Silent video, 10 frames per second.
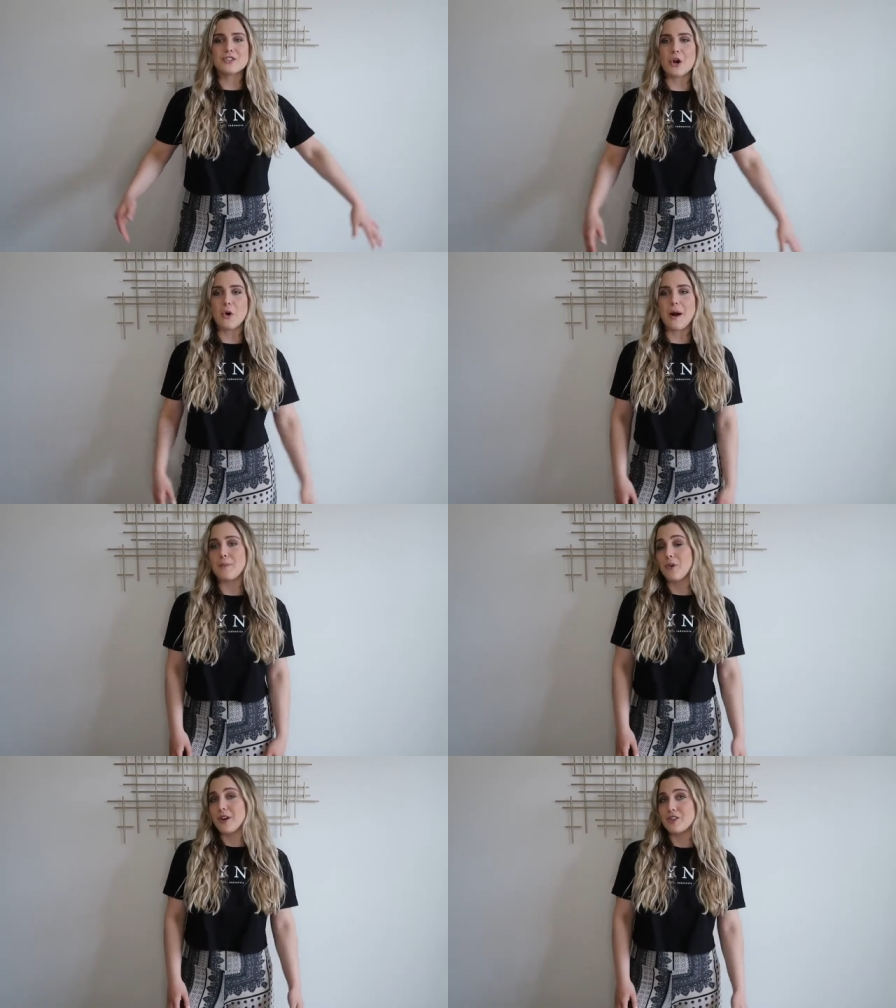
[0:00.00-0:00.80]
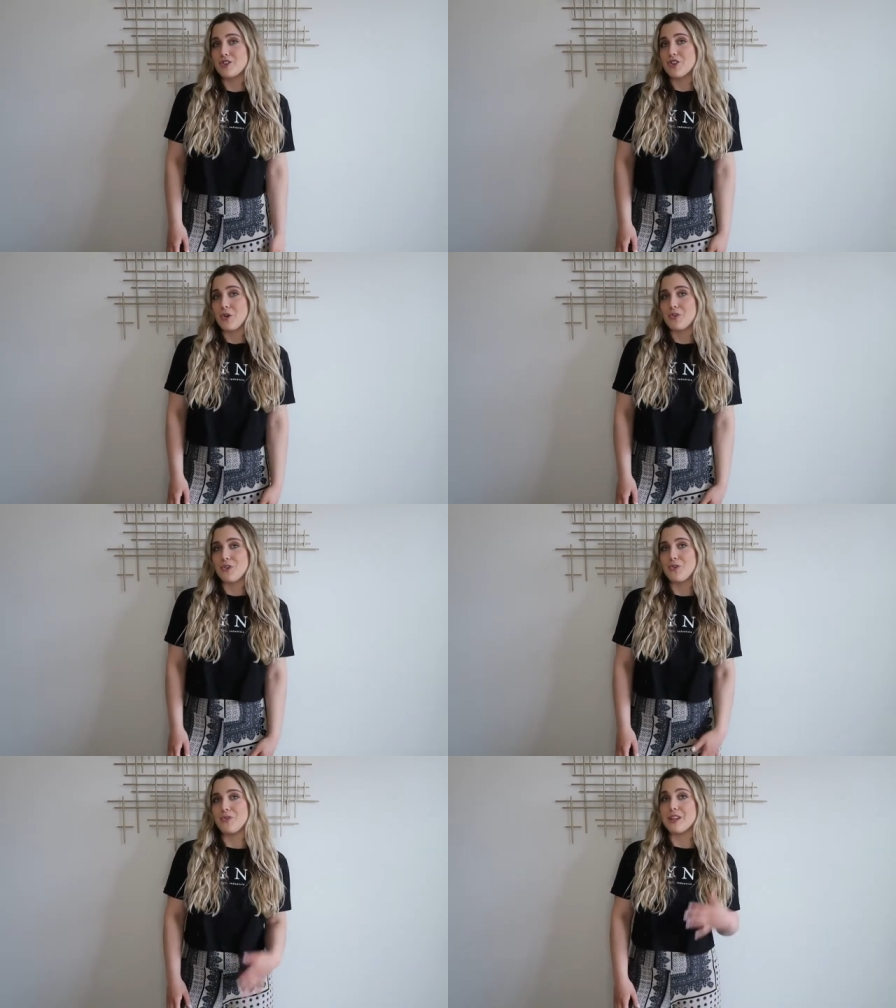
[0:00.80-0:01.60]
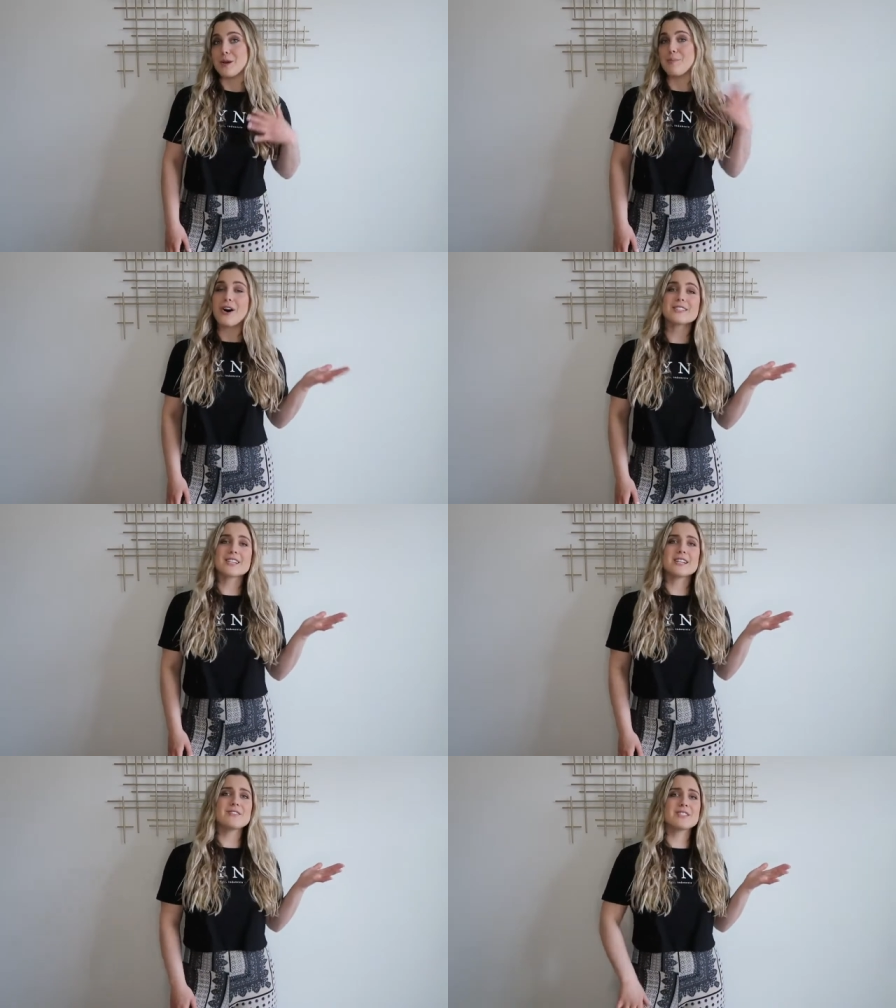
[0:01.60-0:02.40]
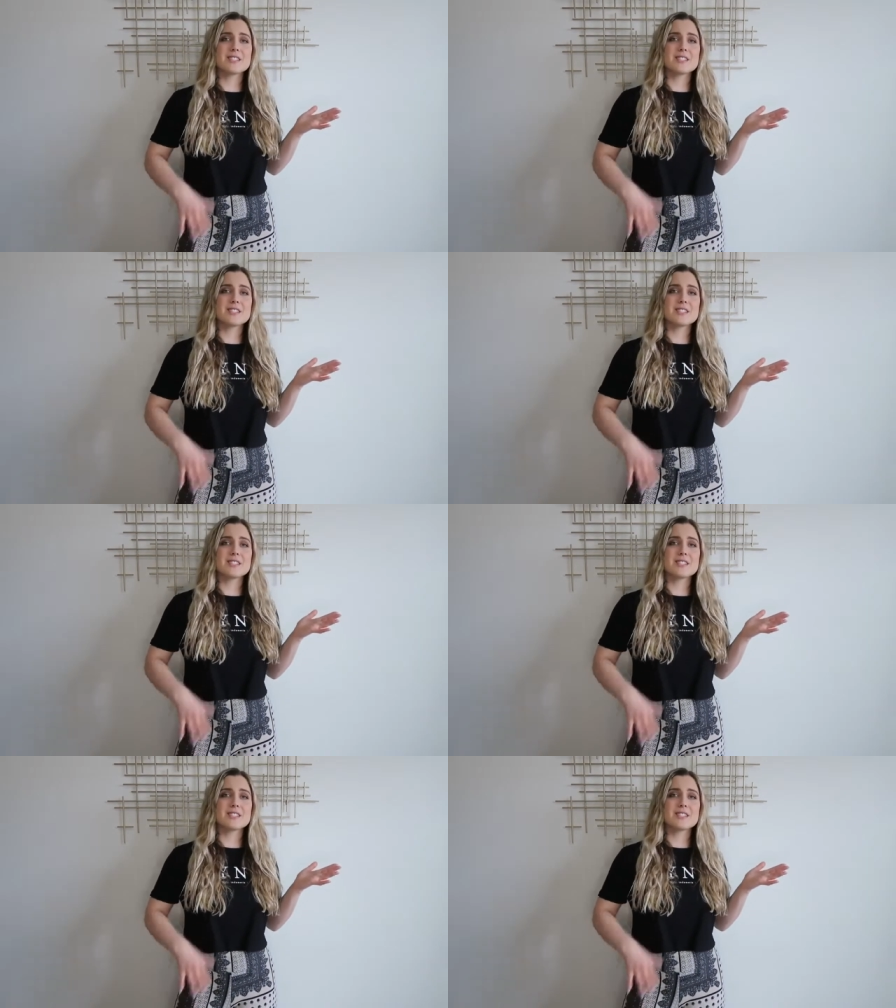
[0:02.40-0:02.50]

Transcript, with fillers: So I'm going to show you the positives,